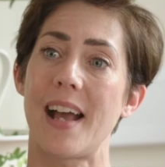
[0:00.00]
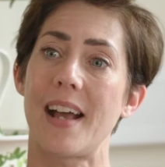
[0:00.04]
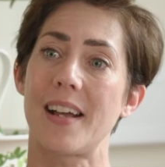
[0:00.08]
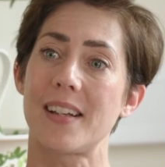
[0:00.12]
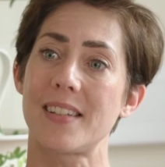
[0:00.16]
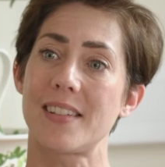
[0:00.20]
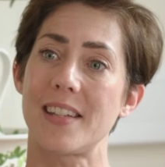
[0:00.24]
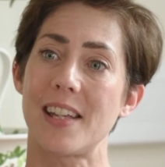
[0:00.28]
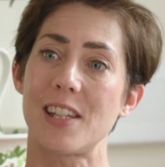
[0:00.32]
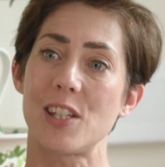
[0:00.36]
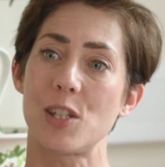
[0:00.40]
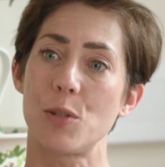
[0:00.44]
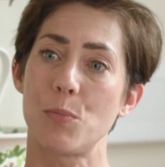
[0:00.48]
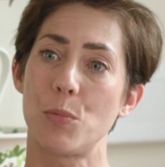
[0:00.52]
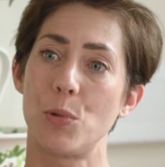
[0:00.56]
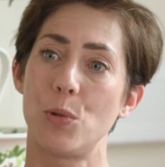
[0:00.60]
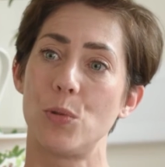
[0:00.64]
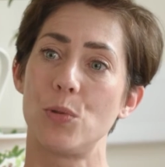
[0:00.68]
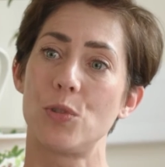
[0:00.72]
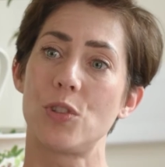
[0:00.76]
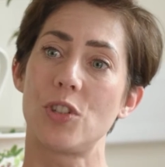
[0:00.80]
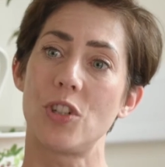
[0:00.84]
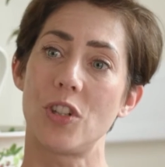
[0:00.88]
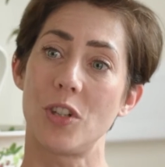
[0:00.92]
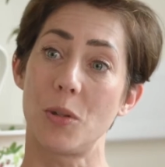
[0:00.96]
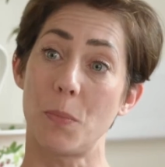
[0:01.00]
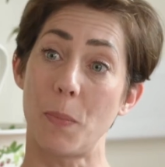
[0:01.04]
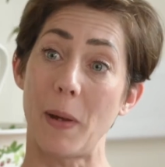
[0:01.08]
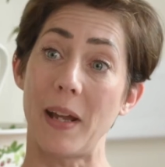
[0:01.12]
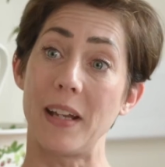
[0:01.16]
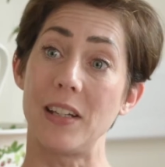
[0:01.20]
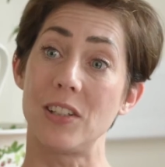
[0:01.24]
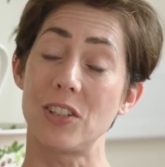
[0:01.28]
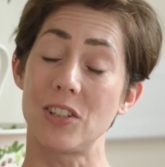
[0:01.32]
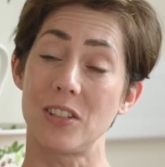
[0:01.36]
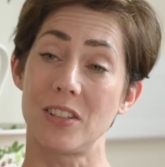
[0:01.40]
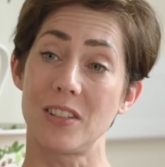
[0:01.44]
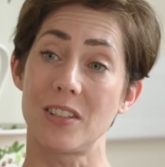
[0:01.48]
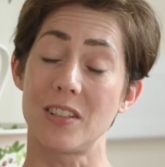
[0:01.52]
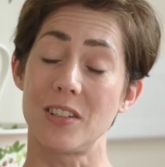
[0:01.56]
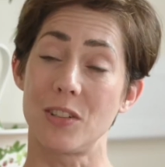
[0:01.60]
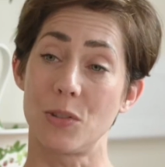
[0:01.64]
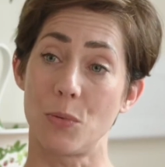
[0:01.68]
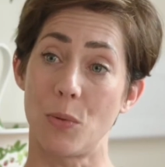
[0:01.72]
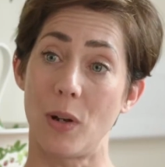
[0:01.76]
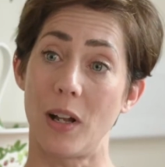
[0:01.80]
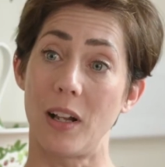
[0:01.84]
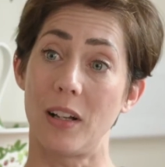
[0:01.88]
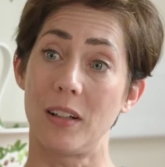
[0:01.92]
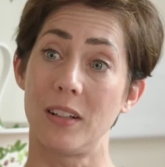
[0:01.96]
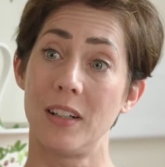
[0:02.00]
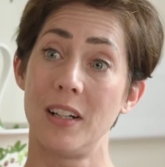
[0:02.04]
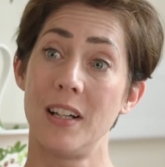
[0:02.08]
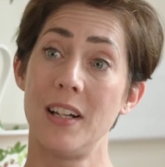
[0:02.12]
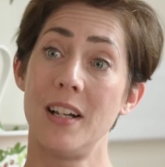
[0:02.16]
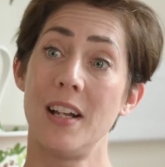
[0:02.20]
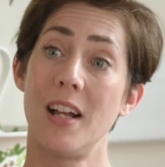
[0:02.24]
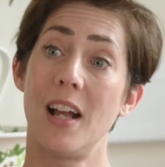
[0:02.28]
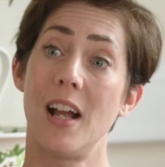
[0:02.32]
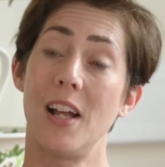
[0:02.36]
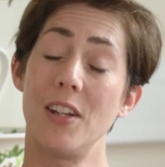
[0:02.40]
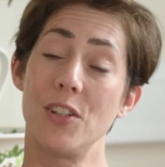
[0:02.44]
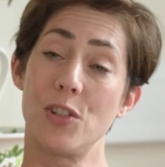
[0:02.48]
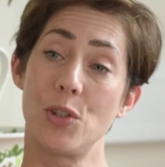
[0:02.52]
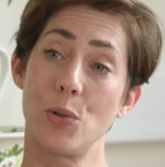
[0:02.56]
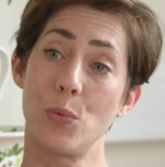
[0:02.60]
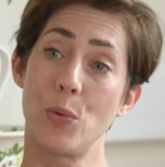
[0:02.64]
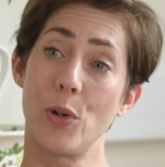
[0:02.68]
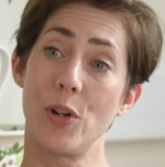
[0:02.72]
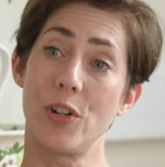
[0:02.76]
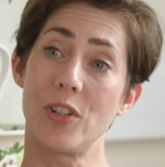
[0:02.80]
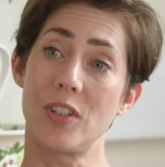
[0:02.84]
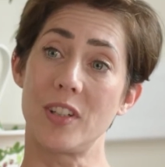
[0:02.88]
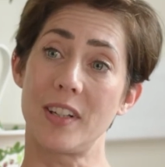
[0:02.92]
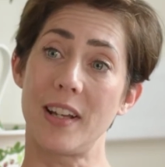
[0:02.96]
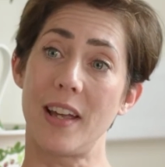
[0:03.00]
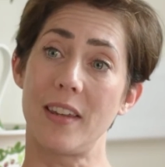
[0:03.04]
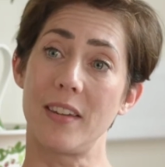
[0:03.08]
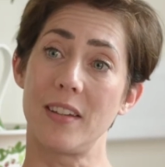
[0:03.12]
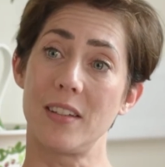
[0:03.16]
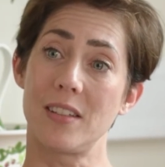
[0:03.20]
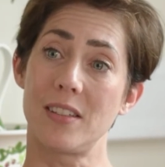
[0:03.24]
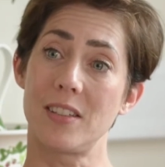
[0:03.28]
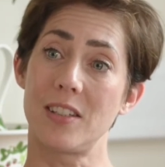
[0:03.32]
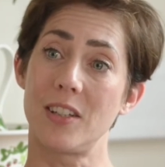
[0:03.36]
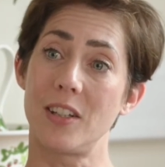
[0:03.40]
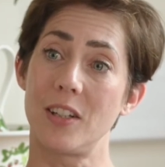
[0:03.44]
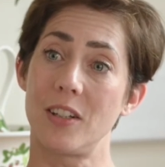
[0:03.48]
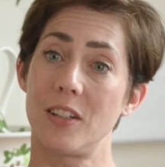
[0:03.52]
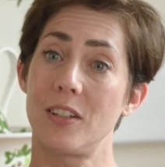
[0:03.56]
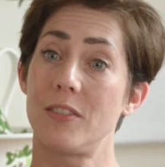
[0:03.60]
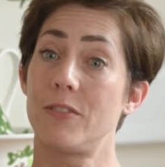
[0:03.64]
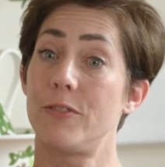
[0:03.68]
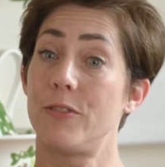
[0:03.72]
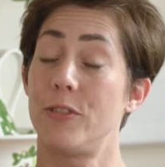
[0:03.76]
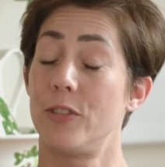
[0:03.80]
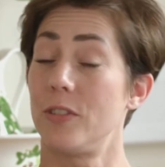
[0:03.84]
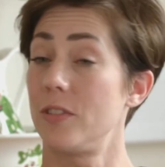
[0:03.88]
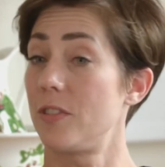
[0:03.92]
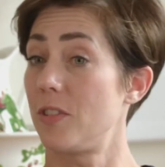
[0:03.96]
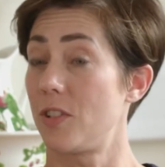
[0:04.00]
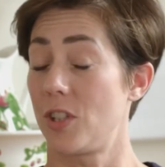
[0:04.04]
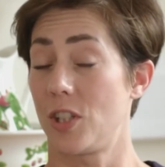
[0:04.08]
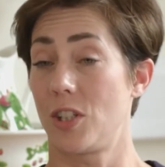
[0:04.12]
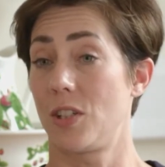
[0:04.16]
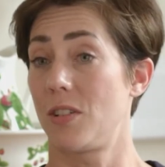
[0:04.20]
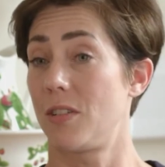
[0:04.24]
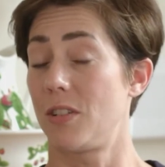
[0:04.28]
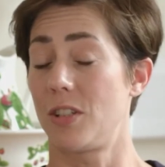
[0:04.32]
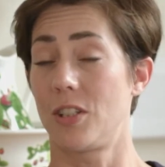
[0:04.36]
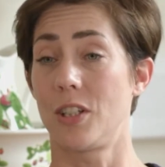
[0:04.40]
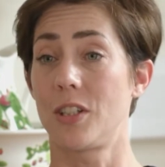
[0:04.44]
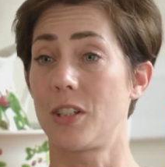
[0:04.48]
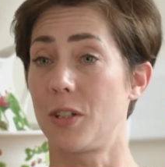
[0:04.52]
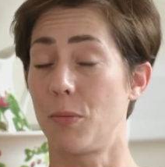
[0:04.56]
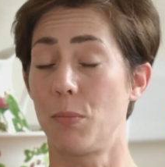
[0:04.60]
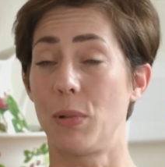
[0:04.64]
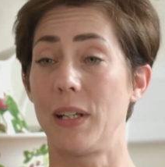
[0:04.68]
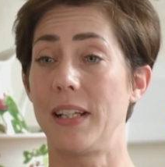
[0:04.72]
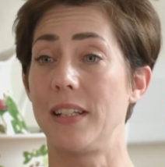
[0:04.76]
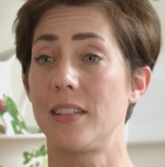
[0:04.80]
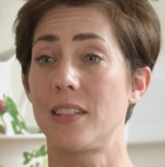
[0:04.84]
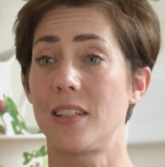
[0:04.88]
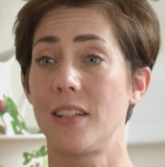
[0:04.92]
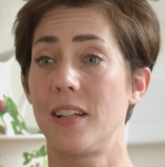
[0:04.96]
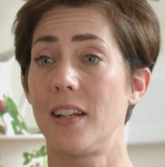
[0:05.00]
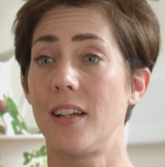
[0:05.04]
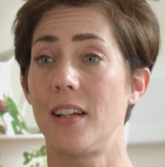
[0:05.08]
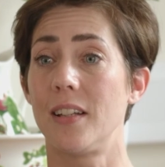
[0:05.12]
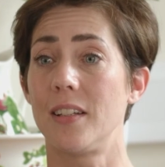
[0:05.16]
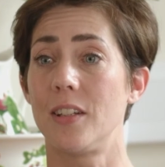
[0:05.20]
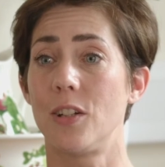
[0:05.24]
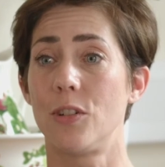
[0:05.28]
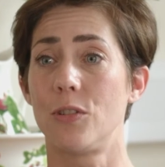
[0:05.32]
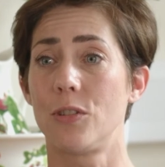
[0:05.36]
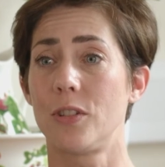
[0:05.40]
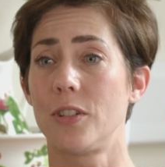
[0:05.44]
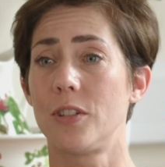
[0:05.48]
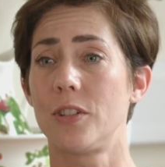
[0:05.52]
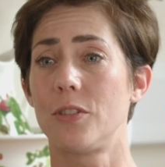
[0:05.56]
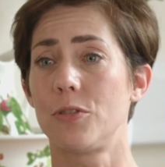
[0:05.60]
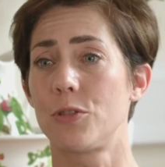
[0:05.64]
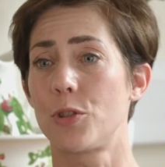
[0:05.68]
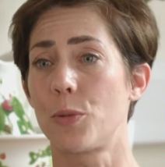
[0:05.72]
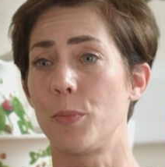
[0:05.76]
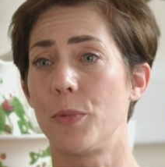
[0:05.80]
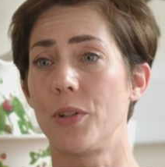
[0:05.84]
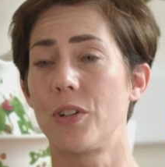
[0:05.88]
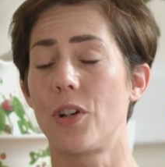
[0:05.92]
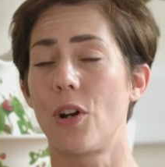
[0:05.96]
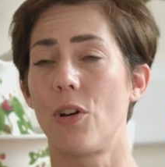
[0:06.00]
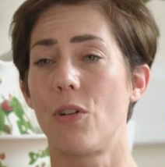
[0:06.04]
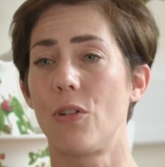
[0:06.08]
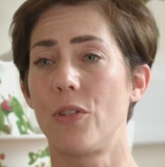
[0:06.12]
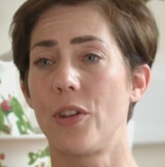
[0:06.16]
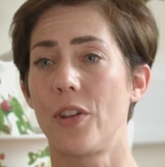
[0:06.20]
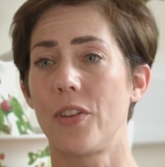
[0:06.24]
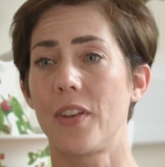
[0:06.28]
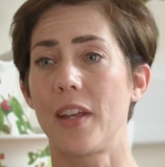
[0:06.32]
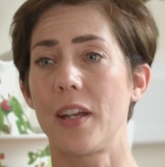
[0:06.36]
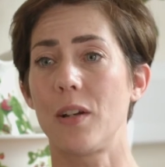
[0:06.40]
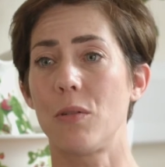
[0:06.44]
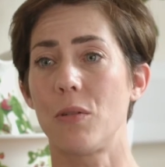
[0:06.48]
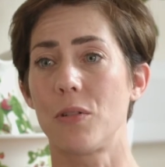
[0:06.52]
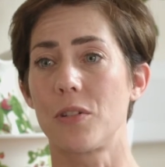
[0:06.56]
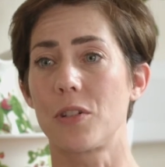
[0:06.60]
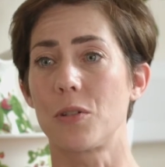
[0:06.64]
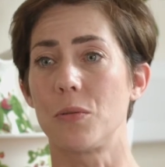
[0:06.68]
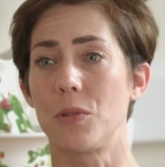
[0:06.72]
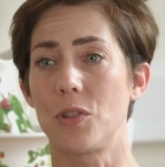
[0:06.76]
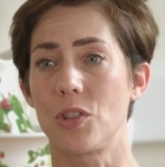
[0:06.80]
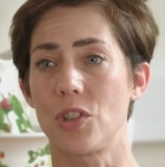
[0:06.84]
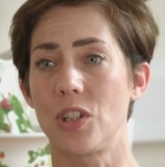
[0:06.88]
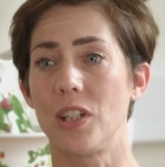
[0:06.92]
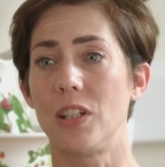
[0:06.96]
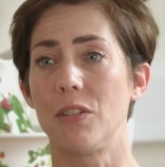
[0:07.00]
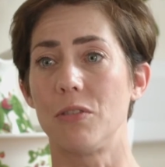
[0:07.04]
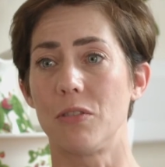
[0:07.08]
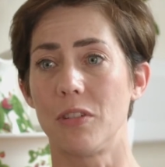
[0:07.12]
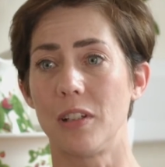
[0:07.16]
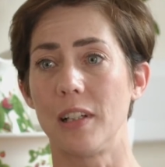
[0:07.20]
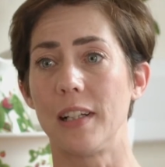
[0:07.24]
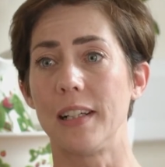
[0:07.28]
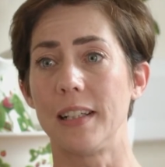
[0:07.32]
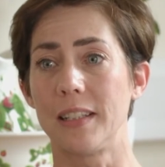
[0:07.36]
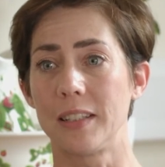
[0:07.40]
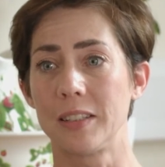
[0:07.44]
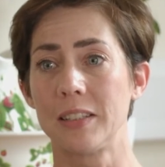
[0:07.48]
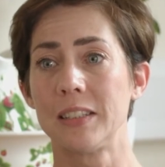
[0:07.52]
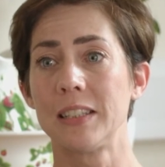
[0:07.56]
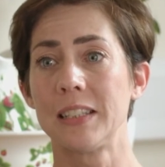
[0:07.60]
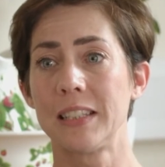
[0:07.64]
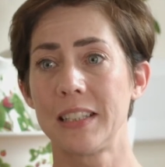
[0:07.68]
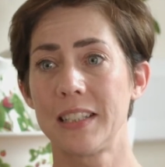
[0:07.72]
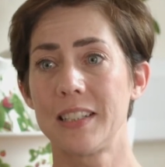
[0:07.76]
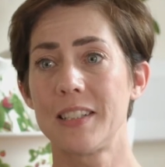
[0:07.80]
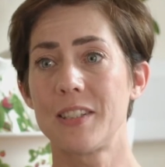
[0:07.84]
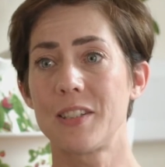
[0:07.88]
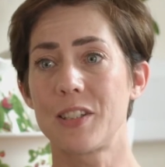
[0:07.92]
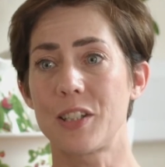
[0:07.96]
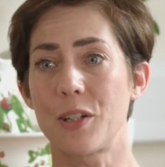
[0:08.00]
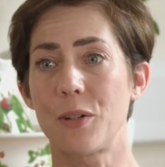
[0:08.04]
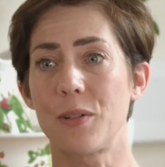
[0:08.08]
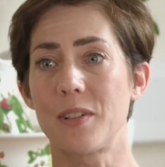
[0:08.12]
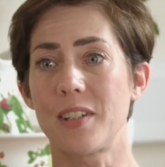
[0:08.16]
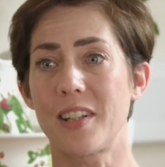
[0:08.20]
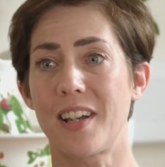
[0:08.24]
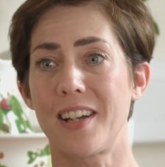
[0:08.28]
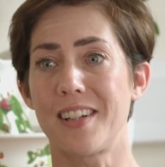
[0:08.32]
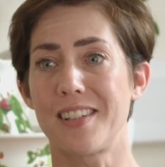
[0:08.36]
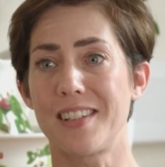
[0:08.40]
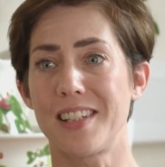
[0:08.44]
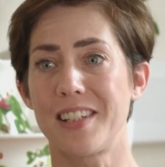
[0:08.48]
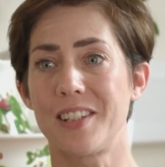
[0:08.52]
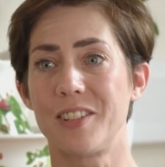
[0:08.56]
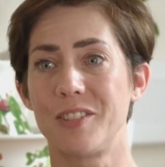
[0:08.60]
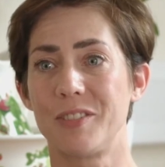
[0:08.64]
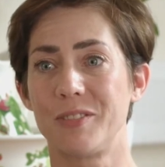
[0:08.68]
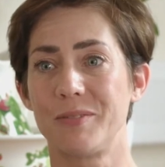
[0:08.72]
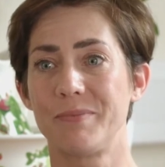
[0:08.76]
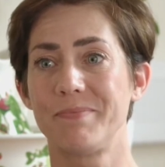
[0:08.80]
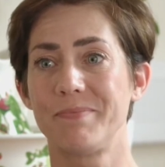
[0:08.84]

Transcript: accessible to the patient as well, and to work together to complete an ultimate goal that they want to achieve really. So it's ideal.